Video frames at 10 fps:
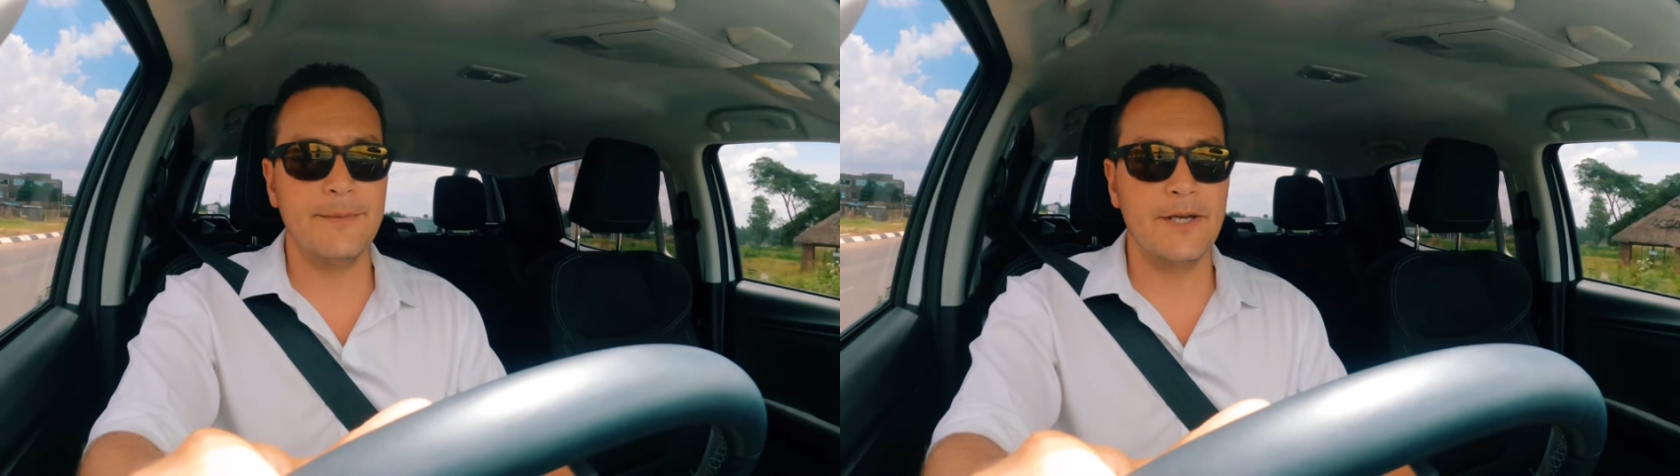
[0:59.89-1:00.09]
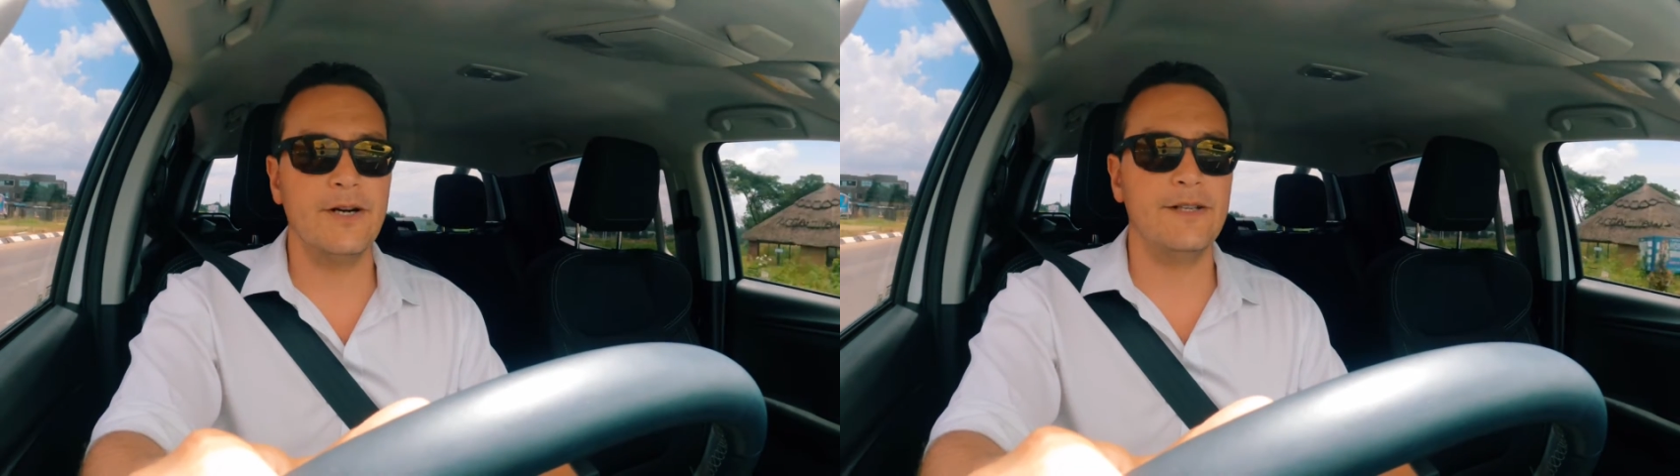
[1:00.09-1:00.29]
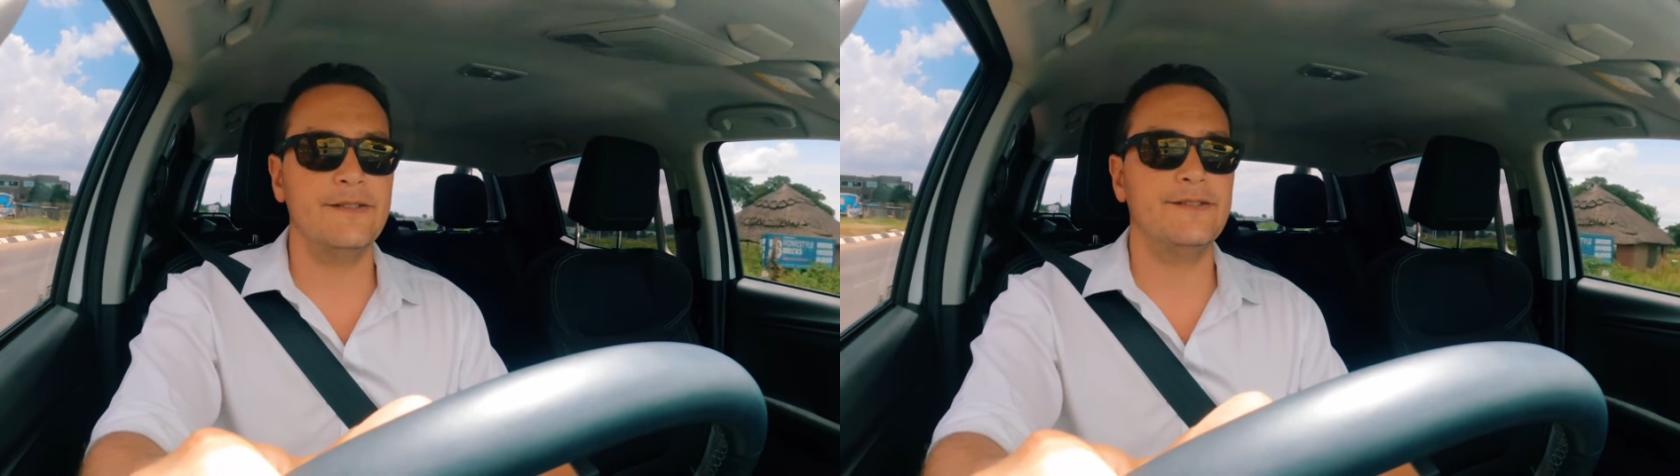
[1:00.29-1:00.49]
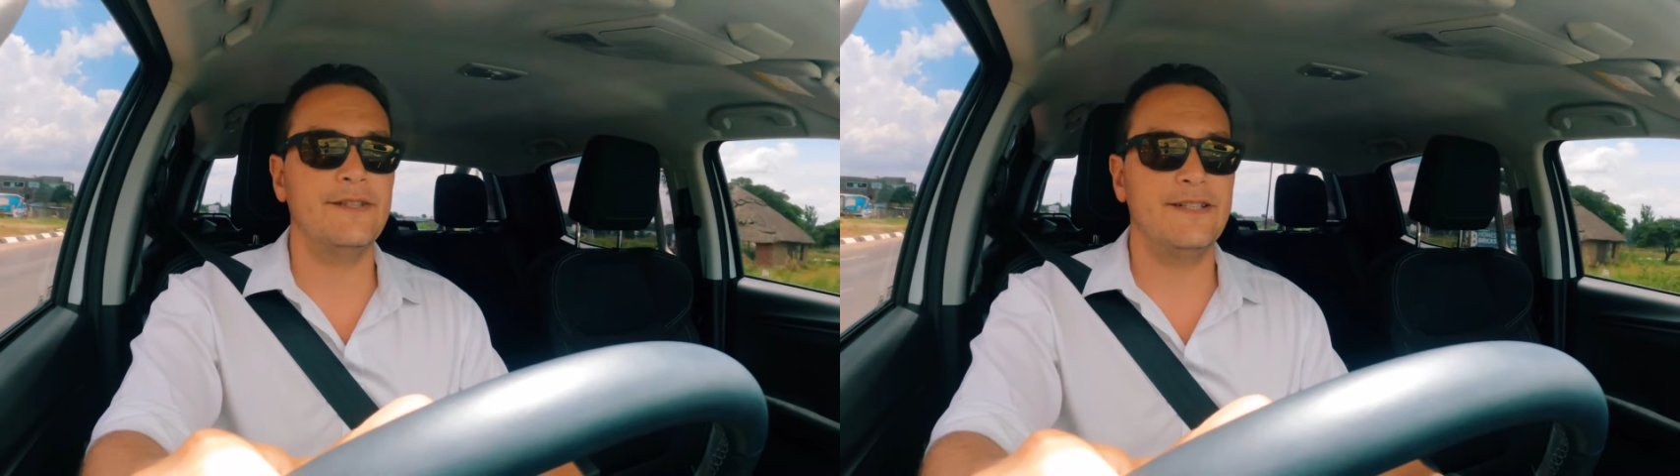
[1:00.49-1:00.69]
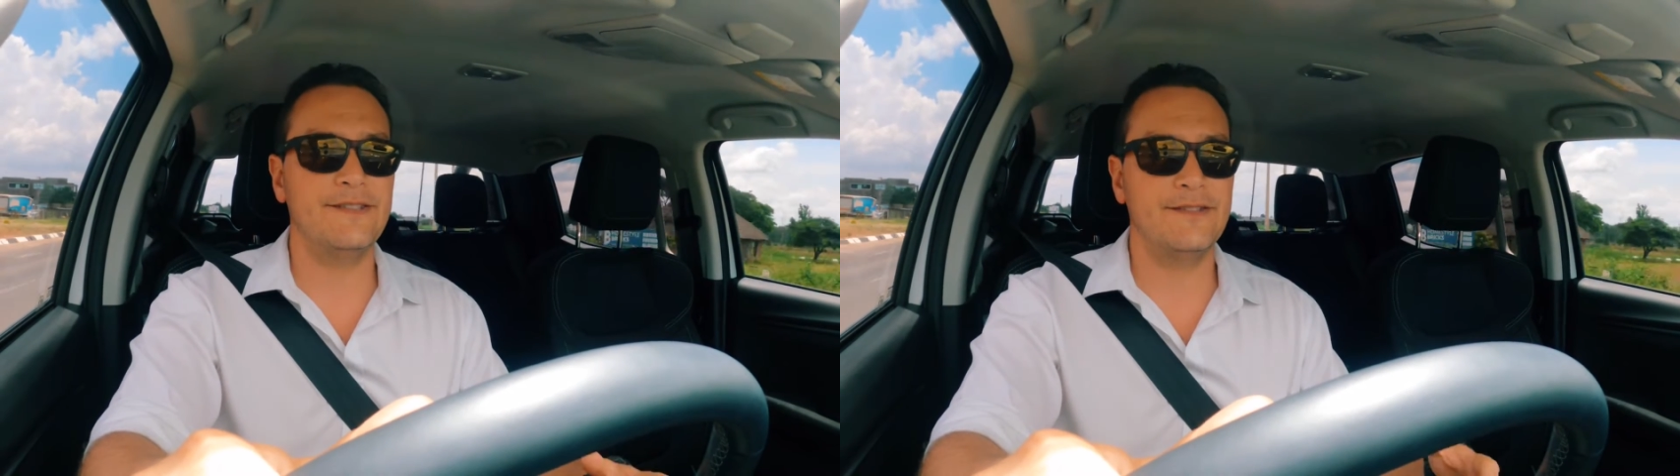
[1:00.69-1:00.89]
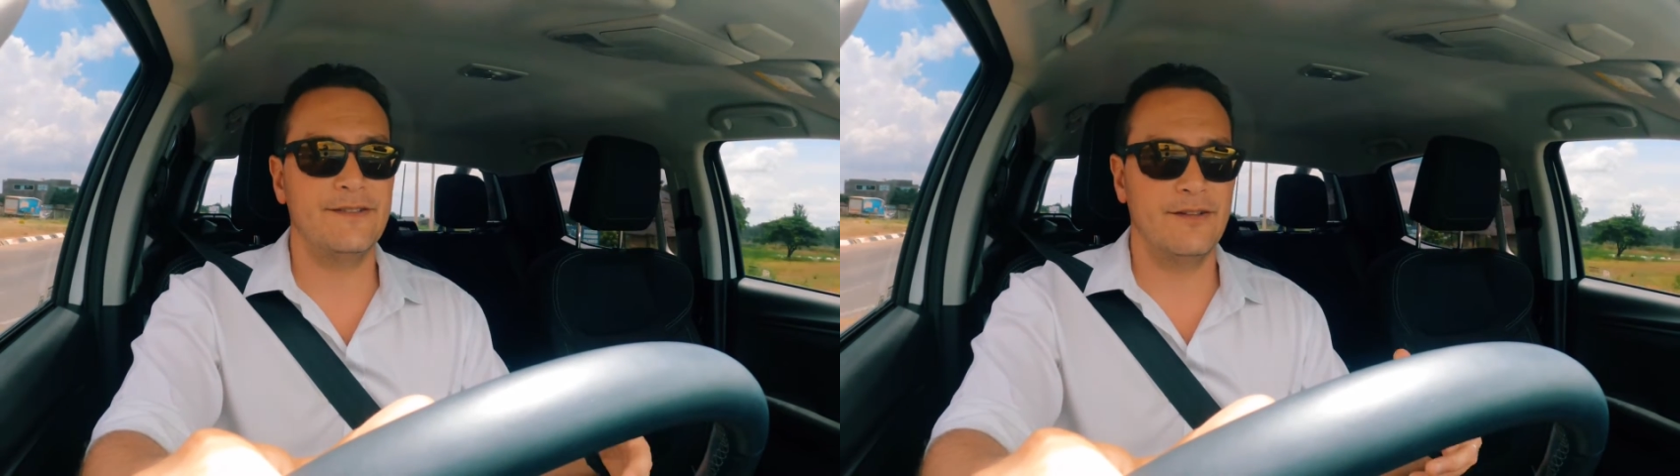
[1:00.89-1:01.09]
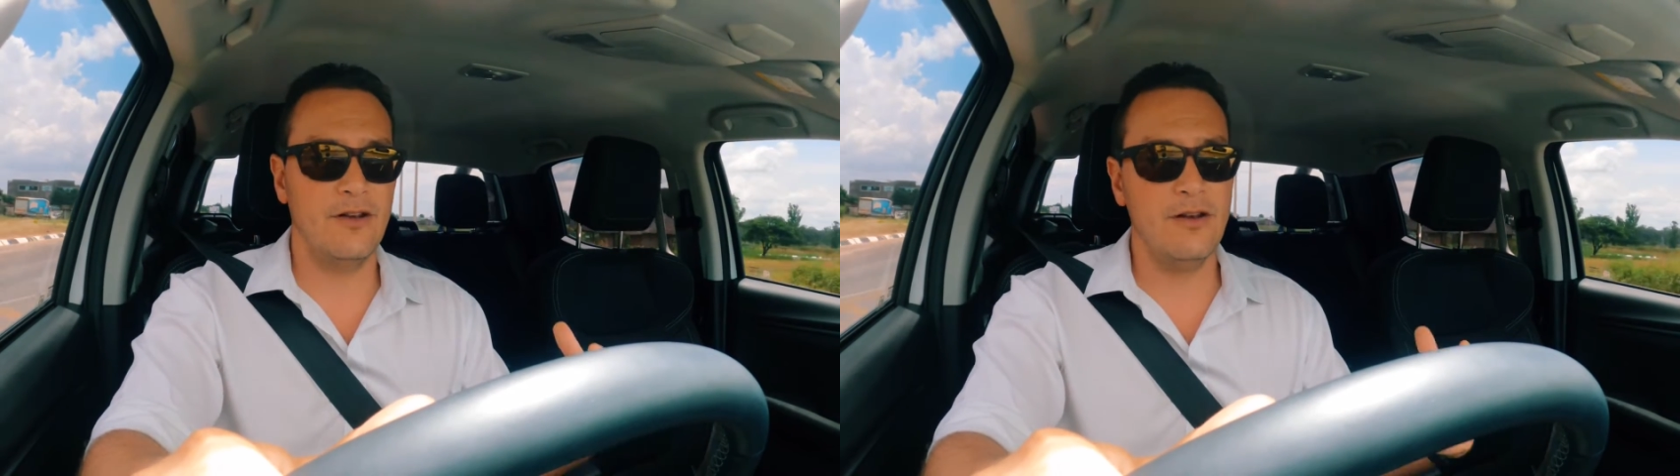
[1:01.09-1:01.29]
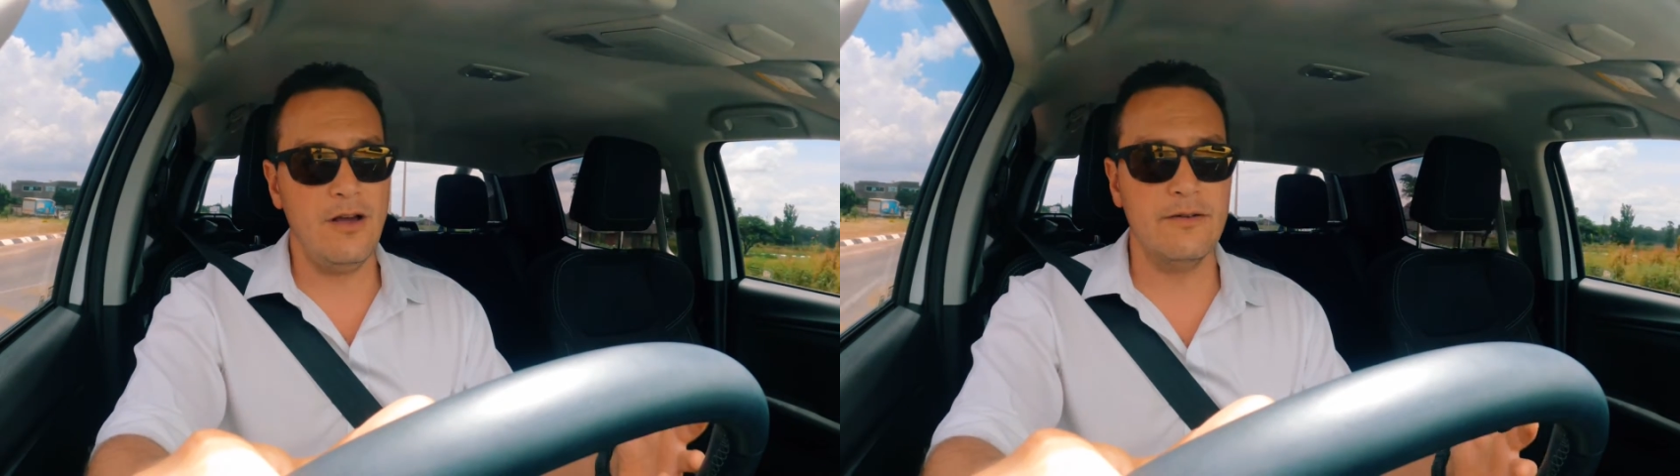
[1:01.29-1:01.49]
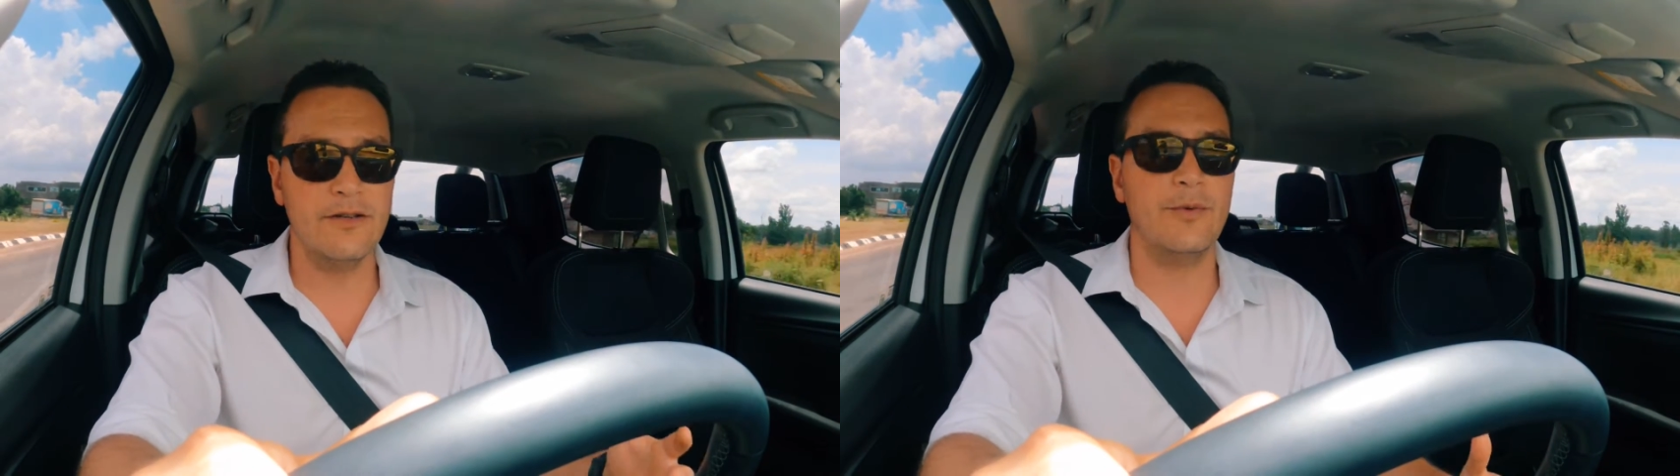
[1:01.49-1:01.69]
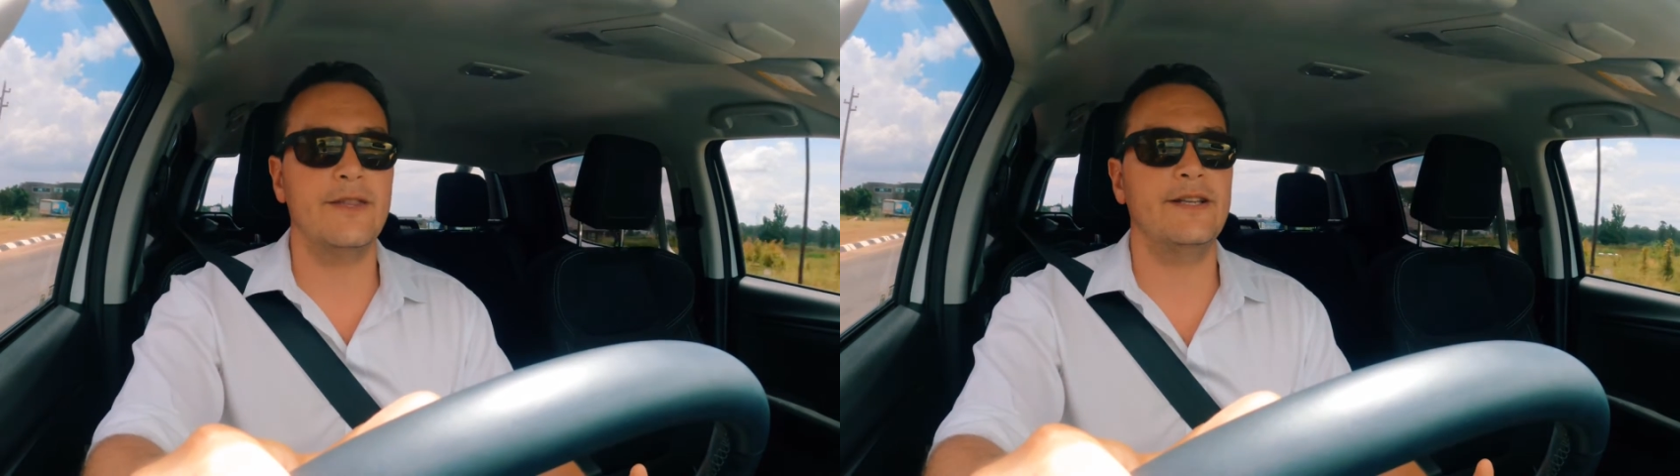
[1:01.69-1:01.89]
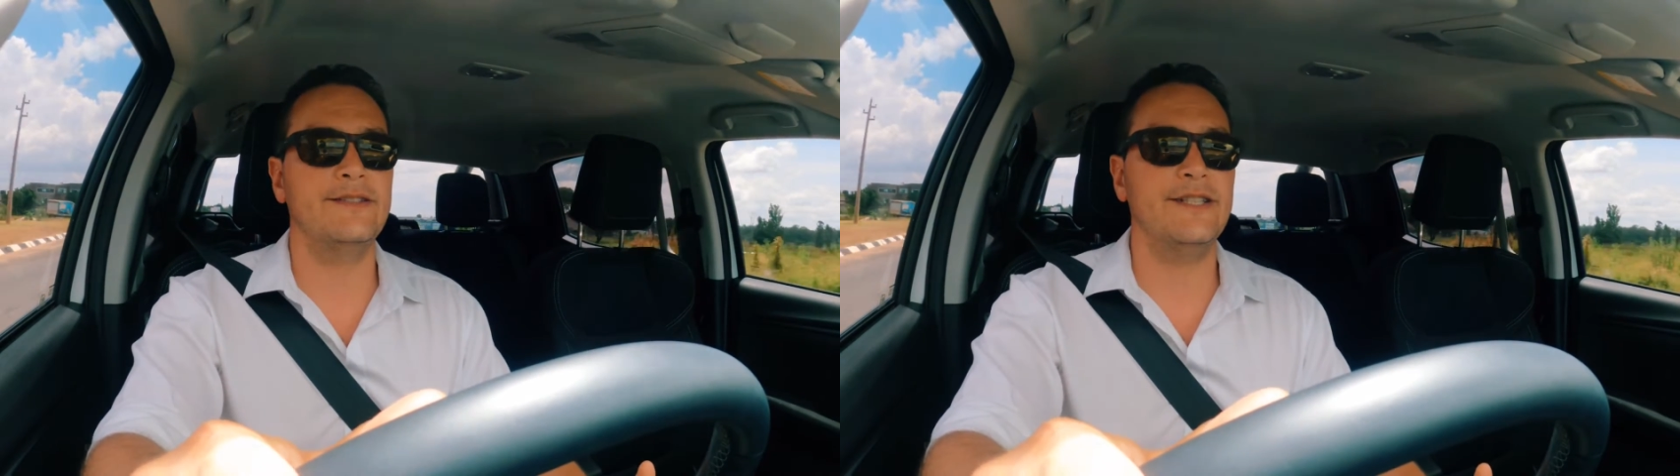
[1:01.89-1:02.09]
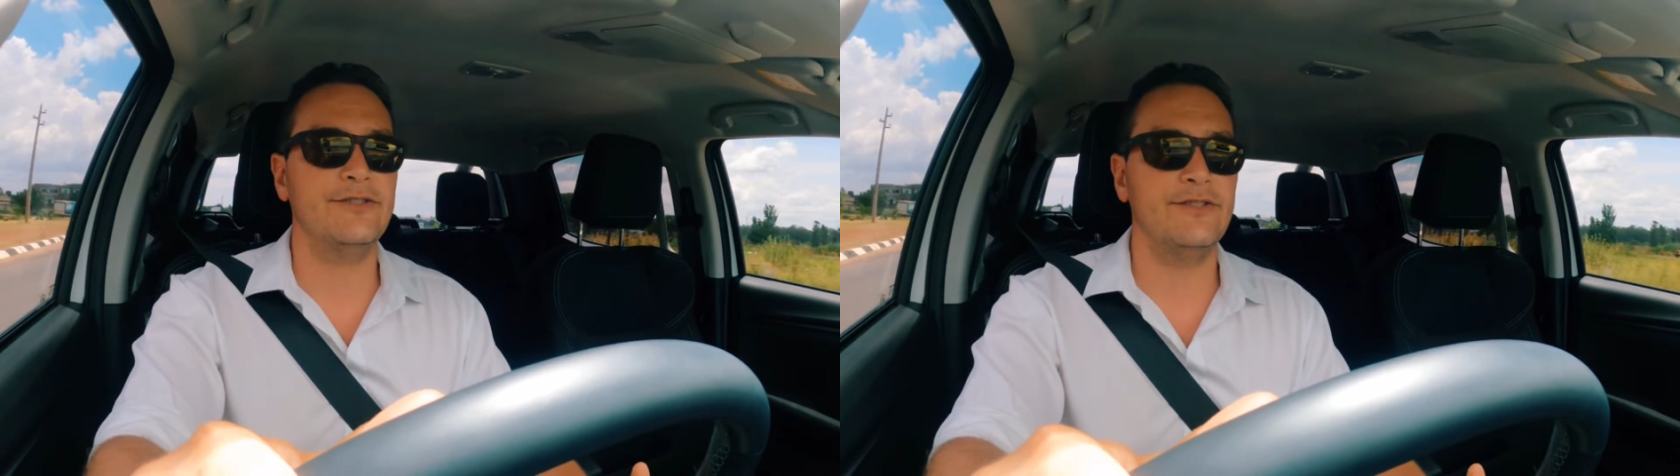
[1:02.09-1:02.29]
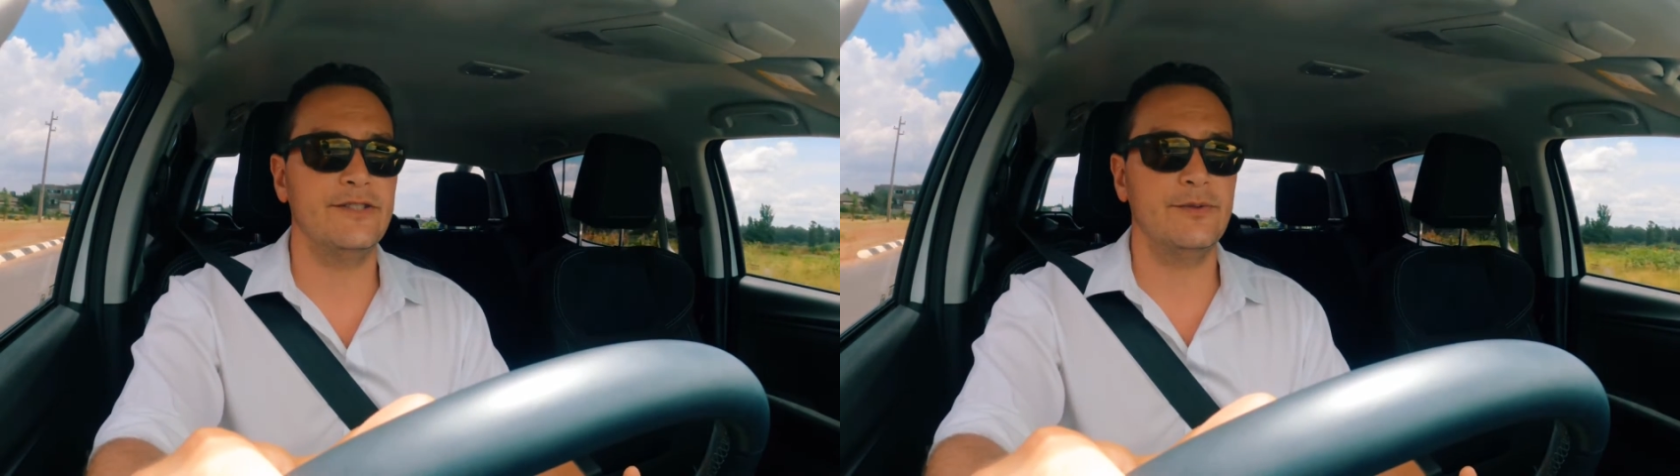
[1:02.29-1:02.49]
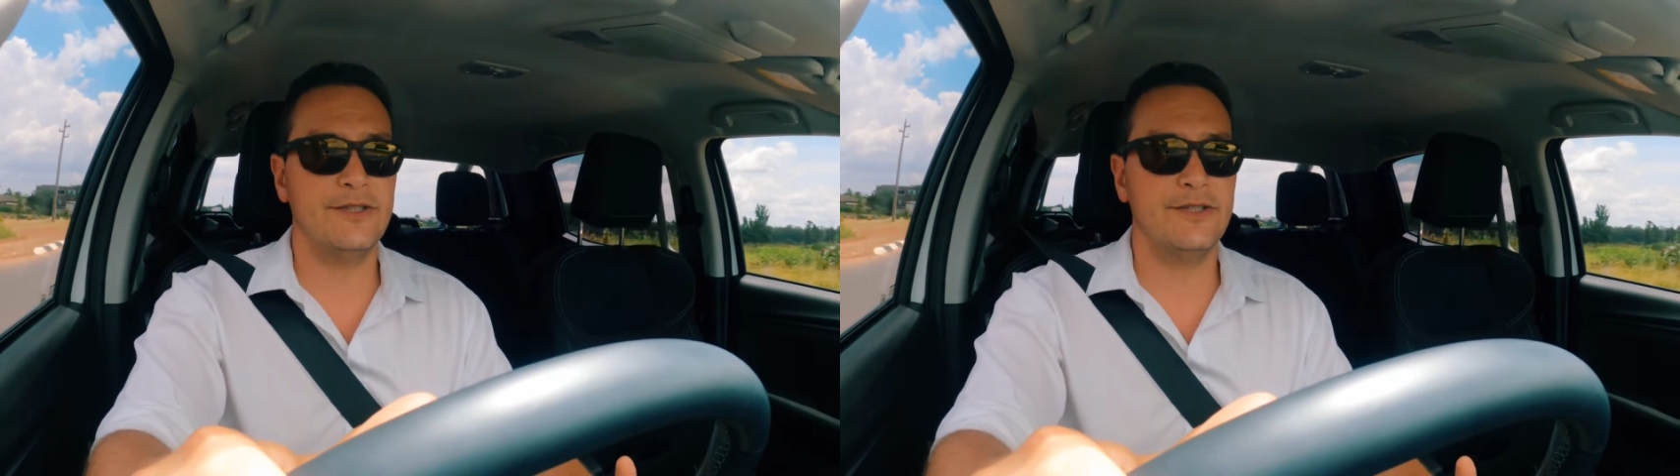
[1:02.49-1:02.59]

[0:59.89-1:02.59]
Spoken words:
because it's loaded with accessories,